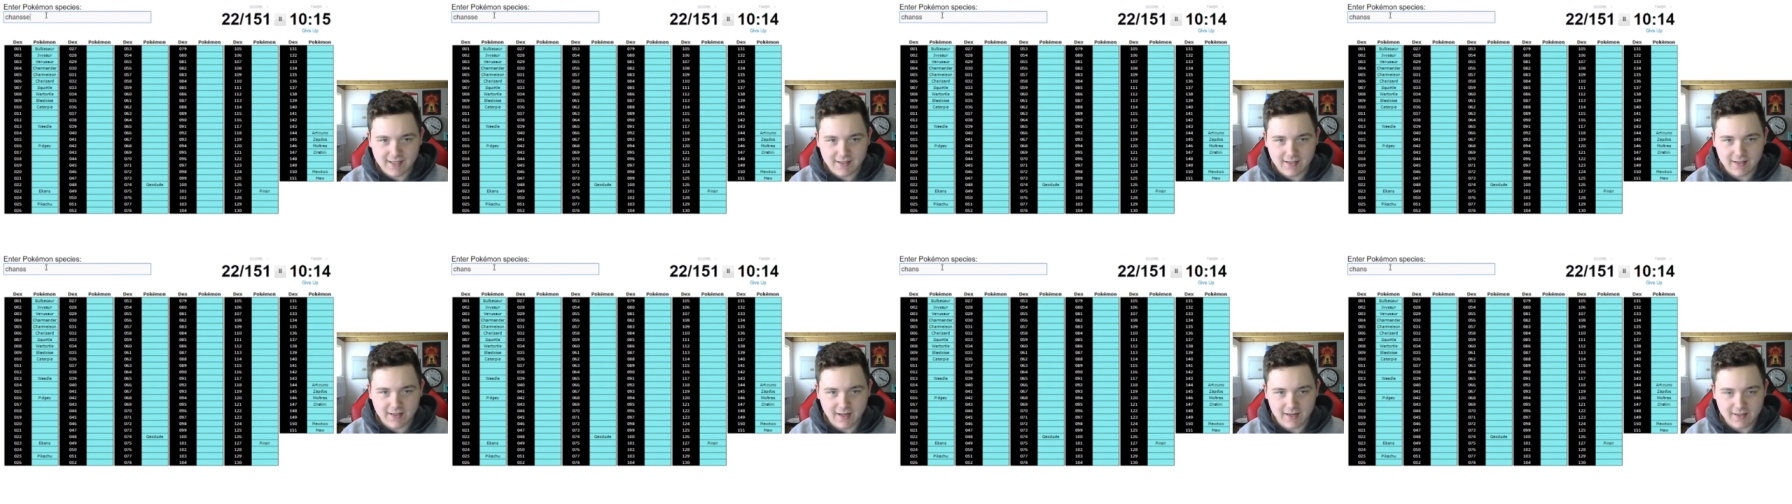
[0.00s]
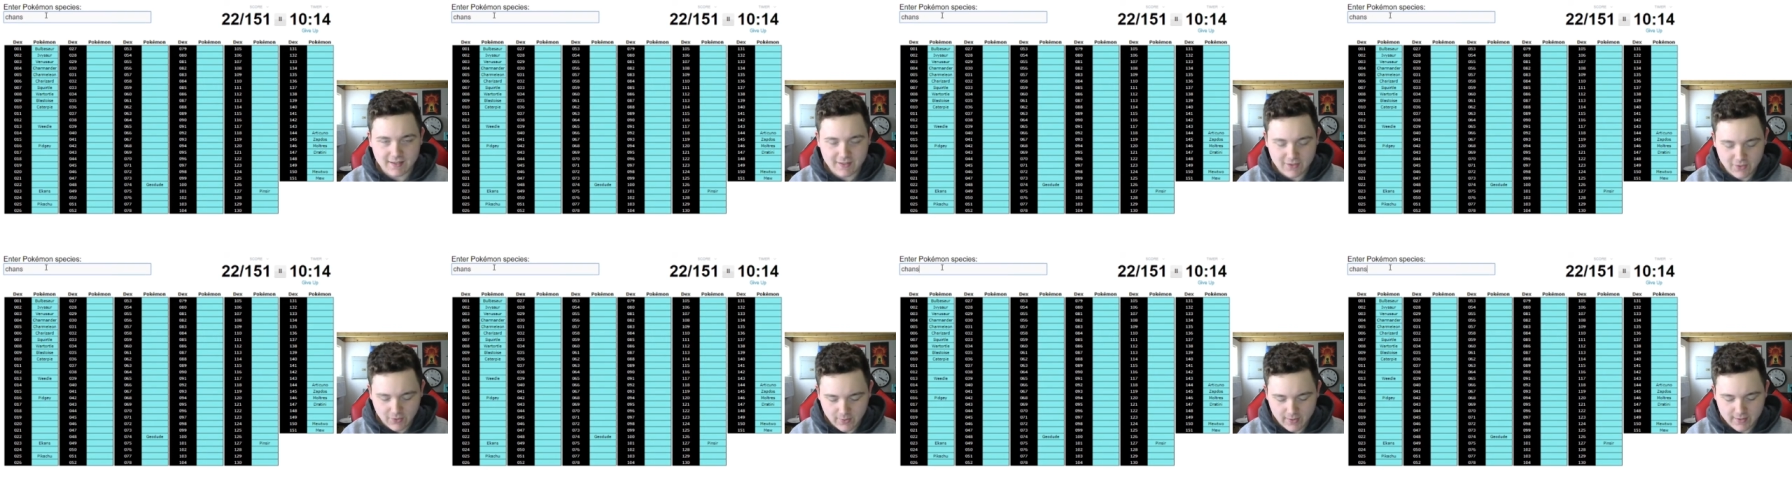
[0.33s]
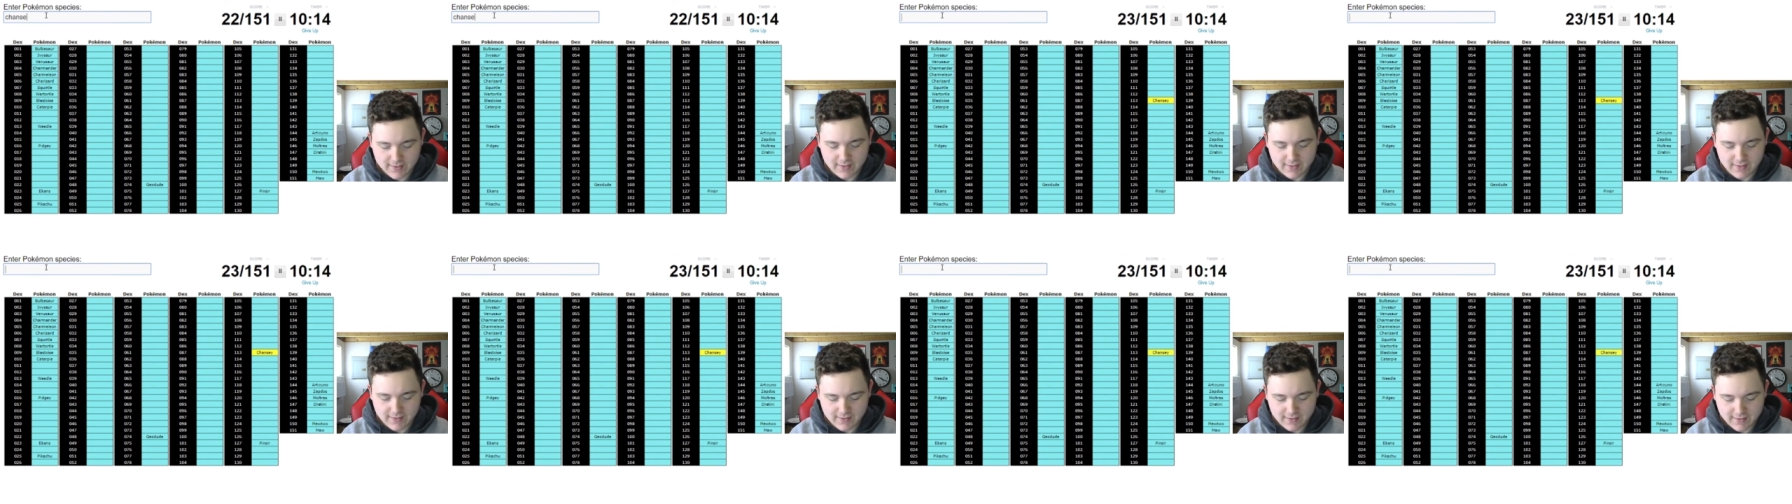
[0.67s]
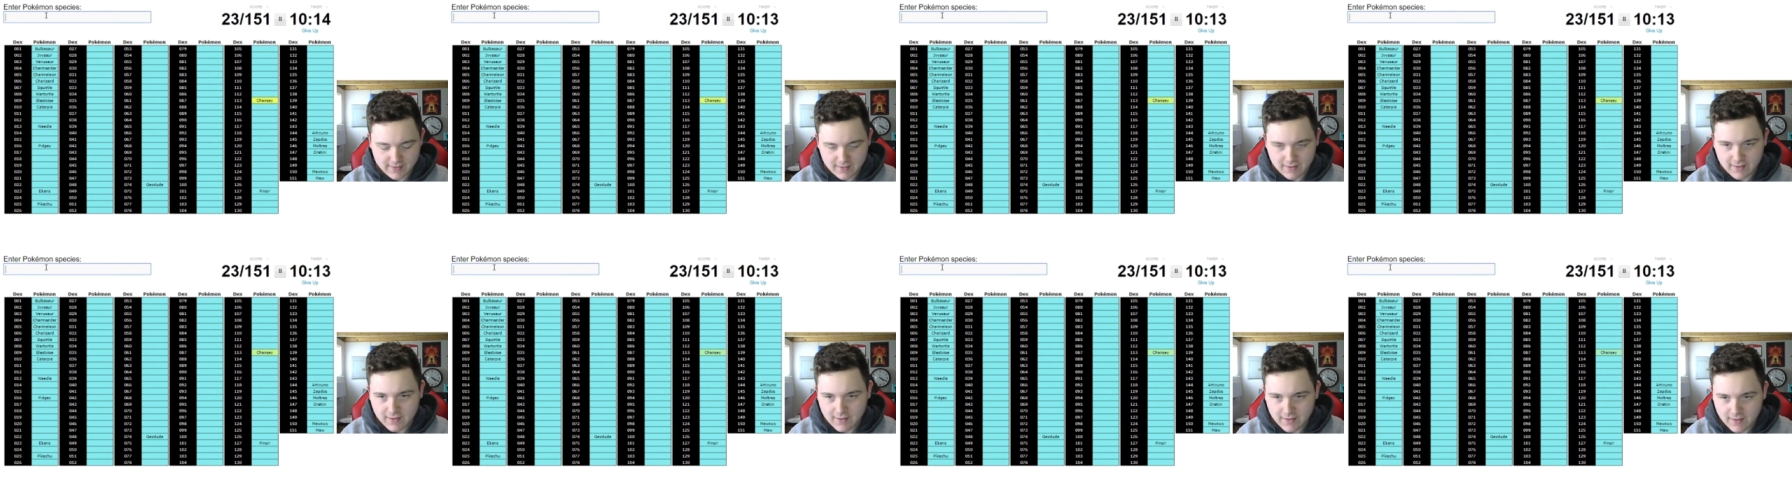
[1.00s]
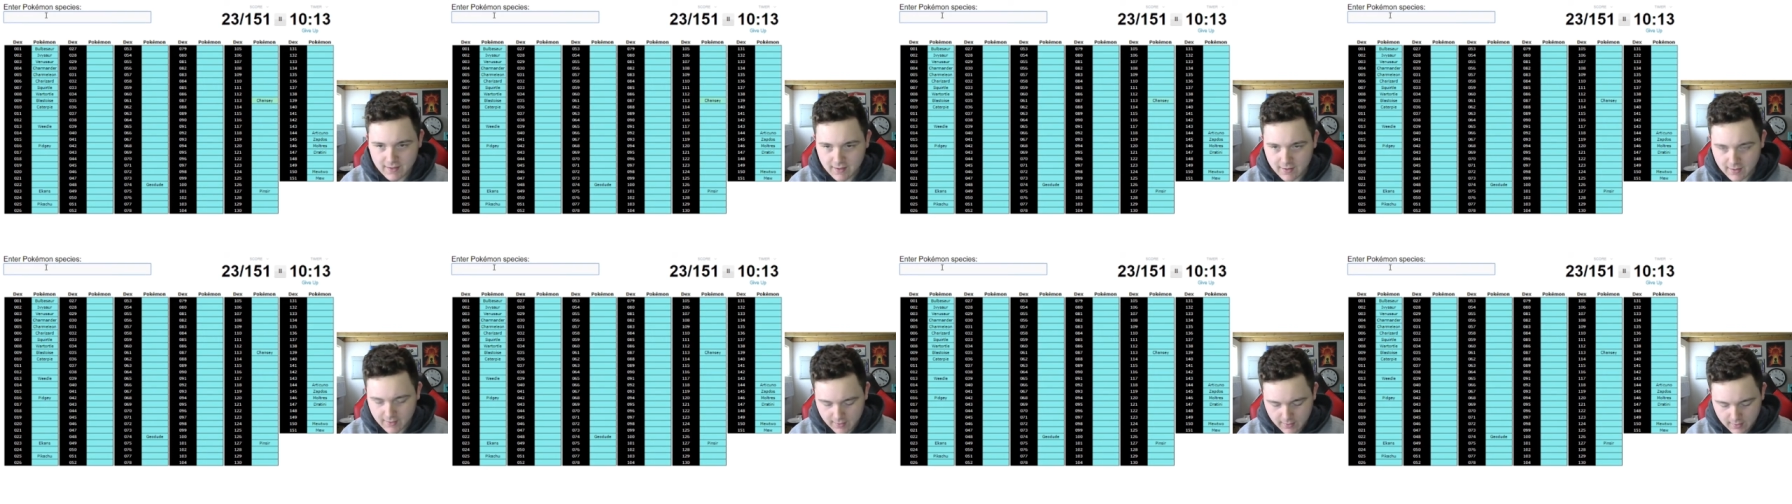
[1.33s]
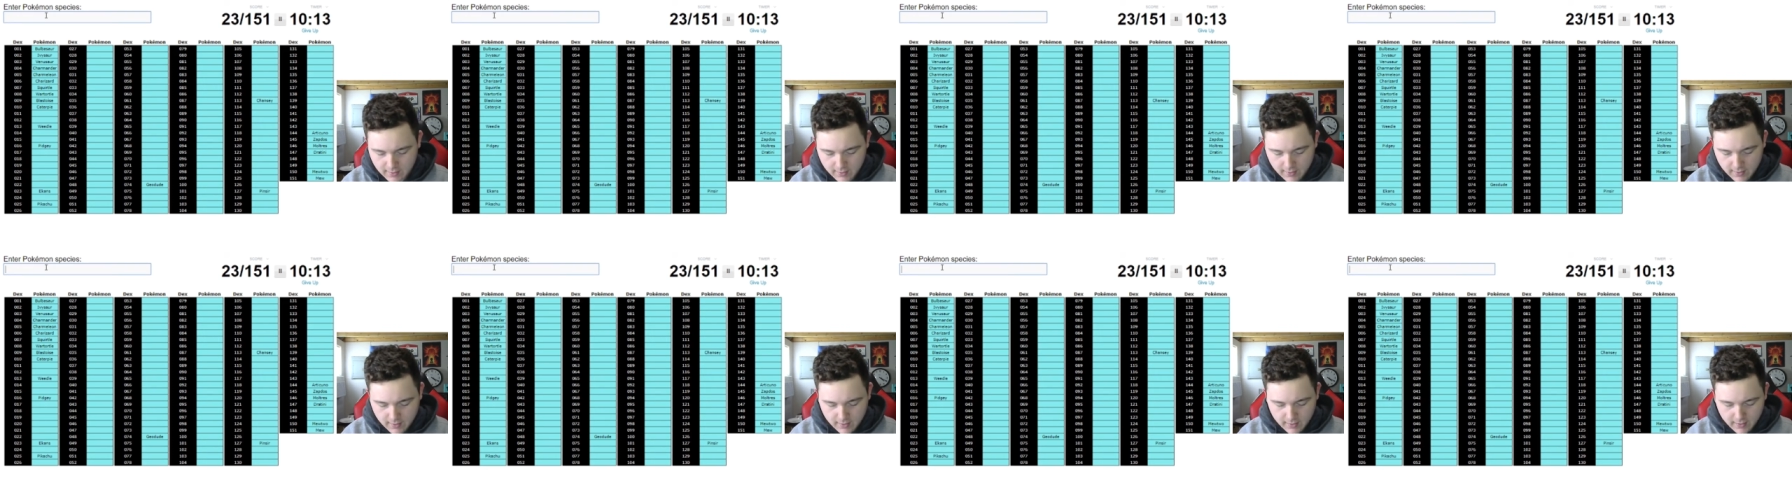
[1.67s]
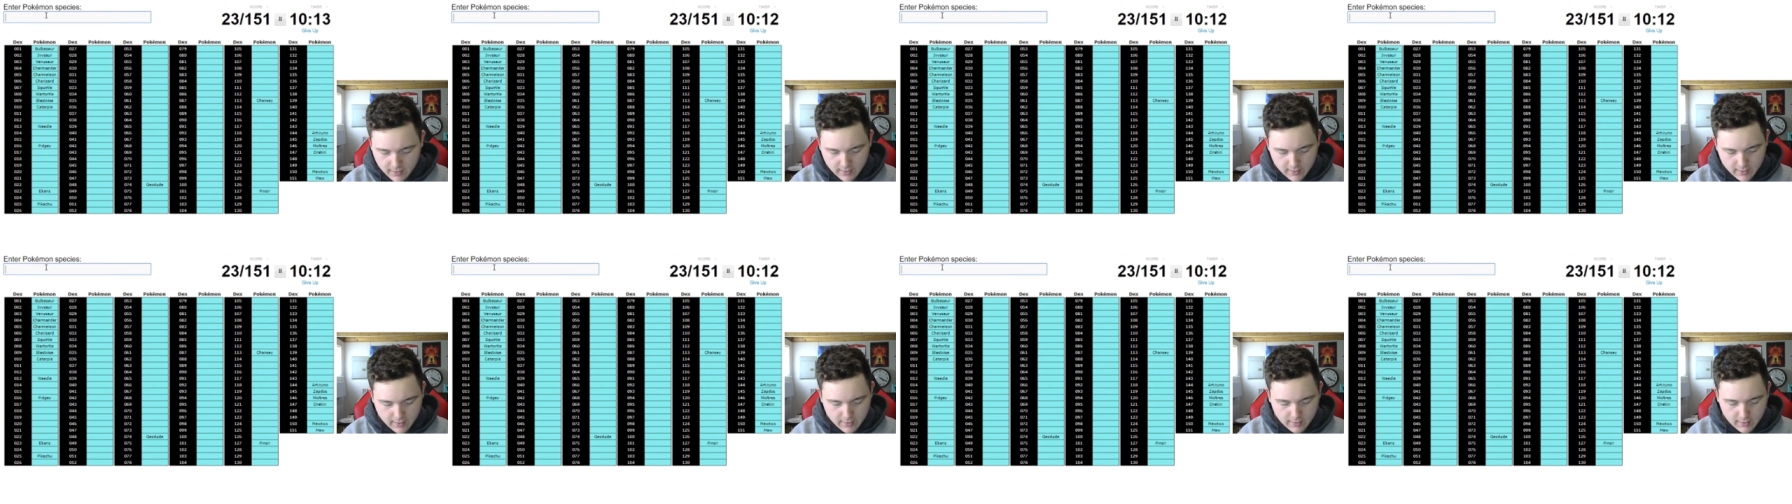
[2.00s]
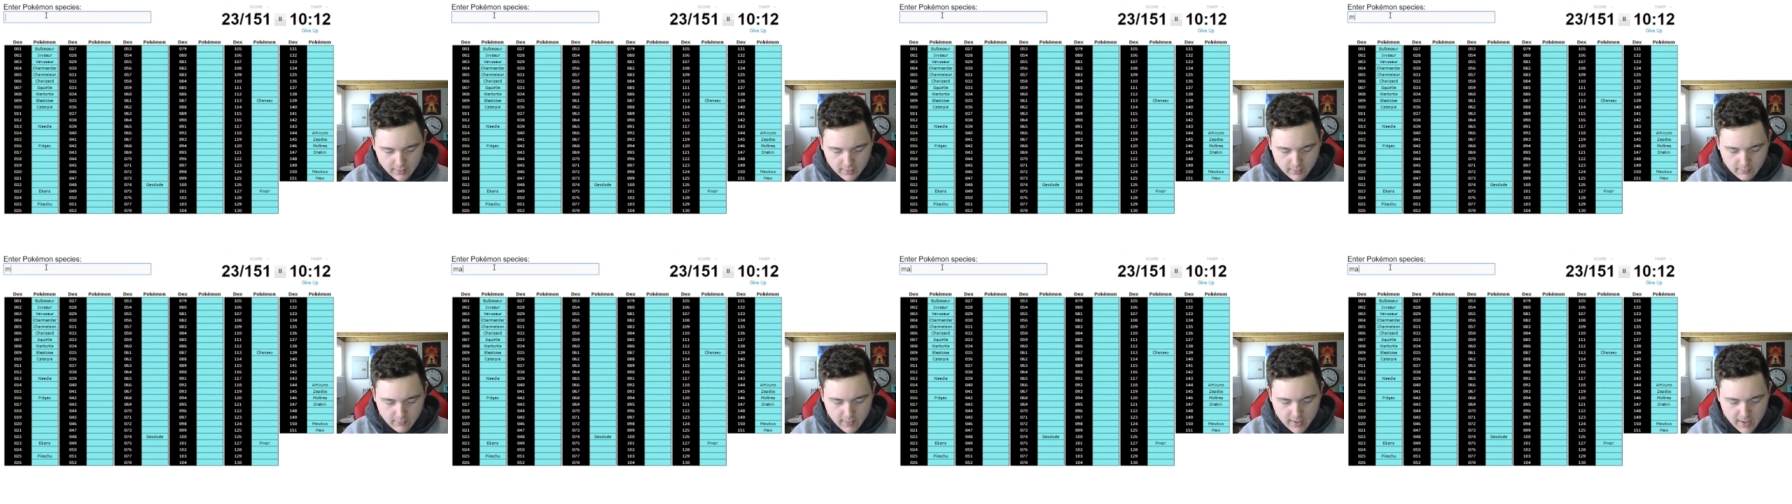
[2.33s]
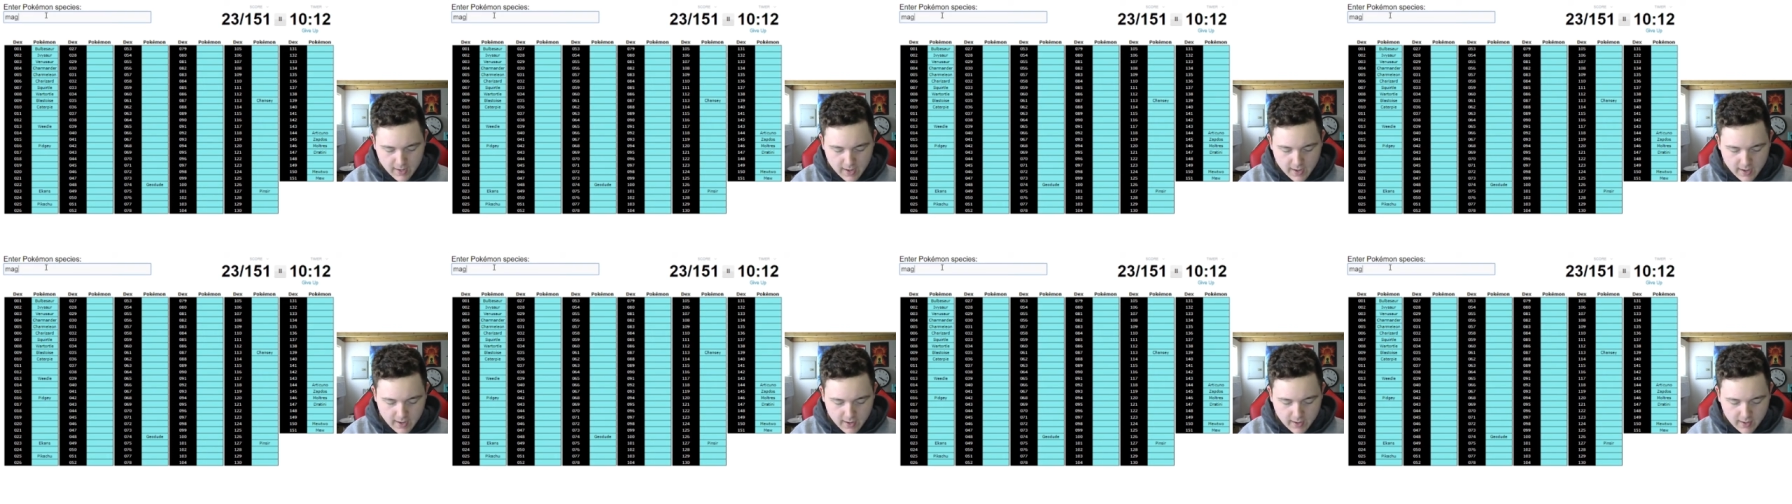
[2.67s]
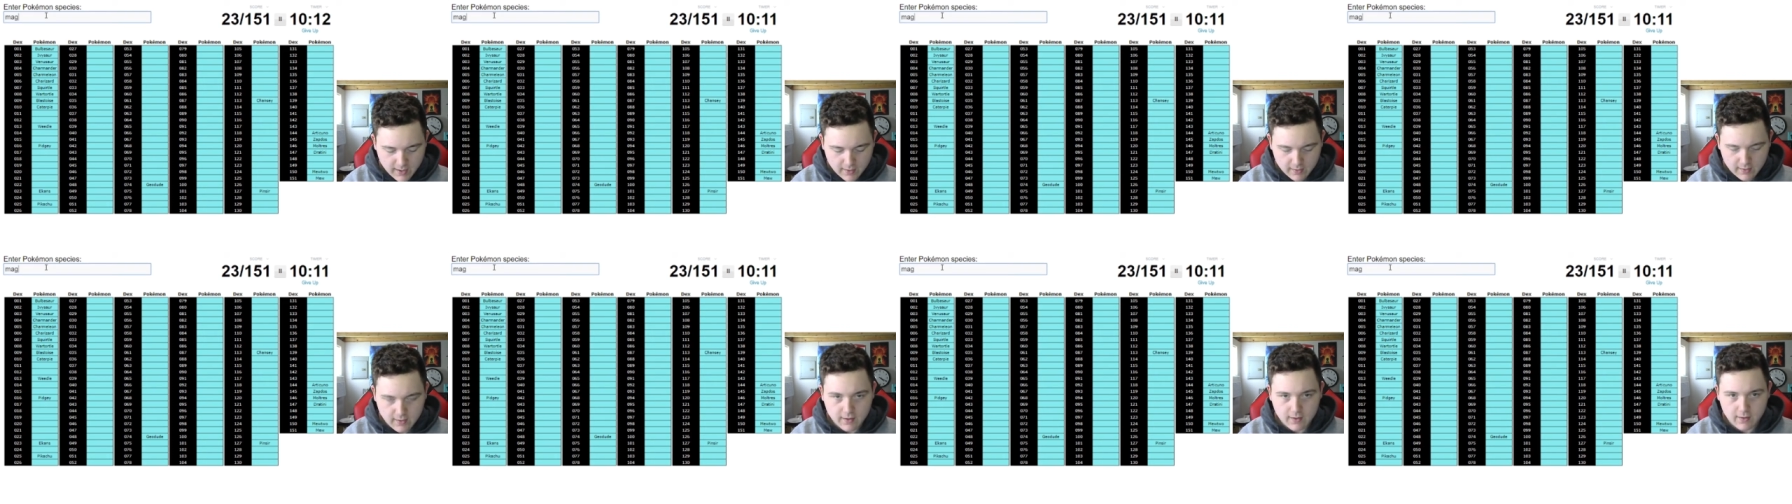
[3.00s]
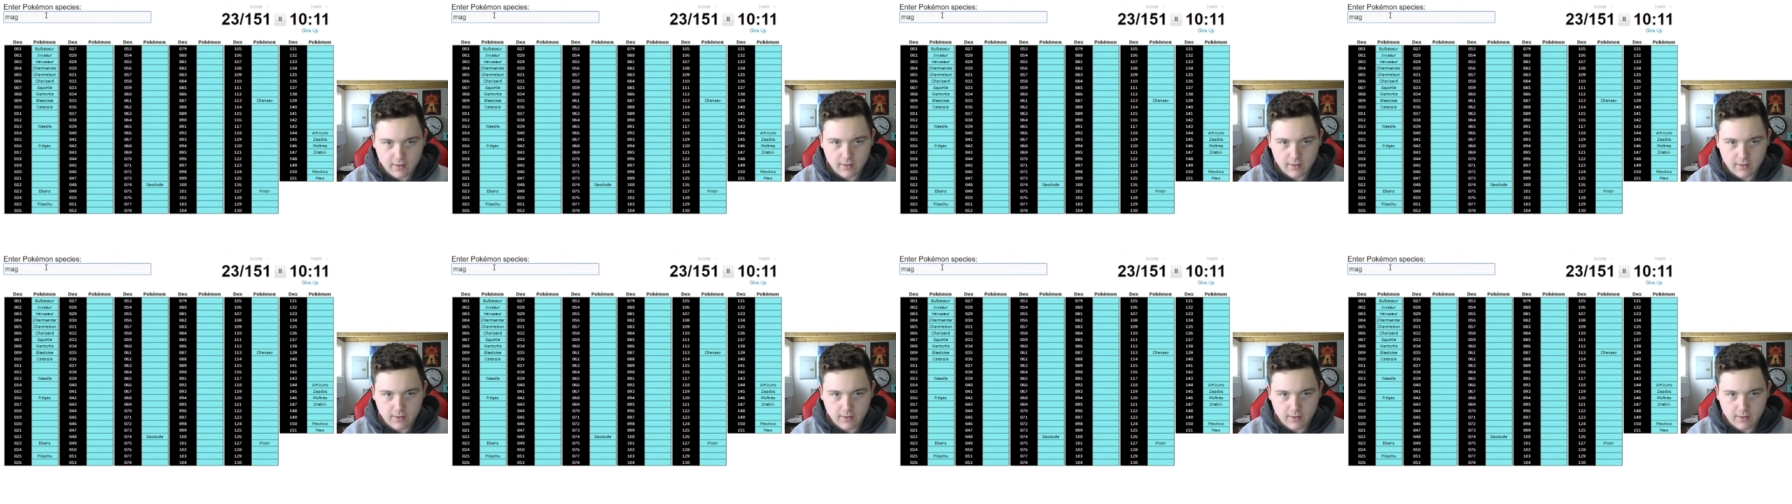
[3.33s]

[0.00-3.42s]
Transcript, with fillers: not two S's. Magmar,